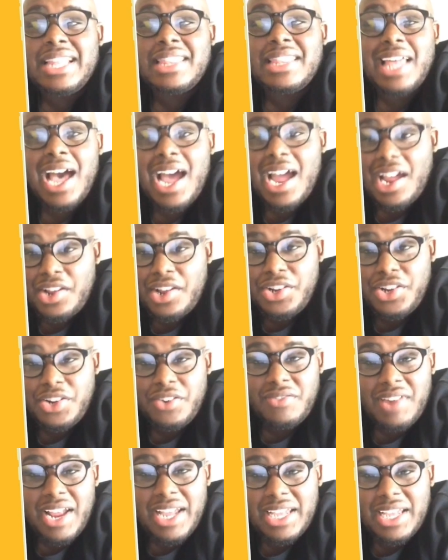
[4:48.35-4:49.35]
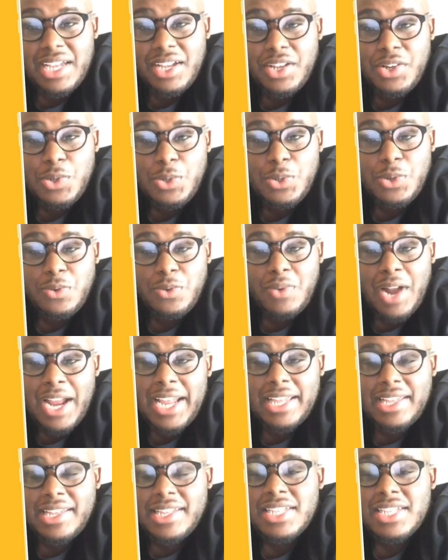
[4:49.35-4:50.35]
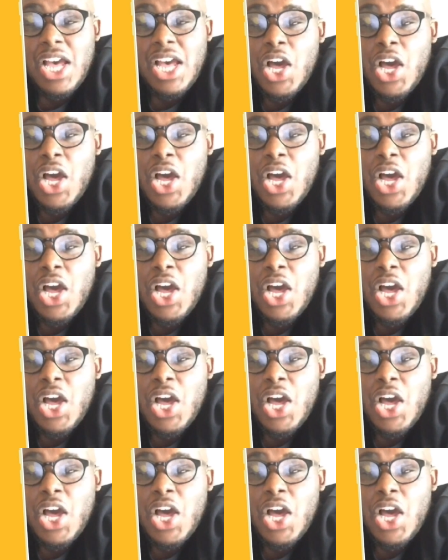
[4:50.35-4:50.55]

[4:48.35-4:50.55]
the higher you're ranking Google rankings.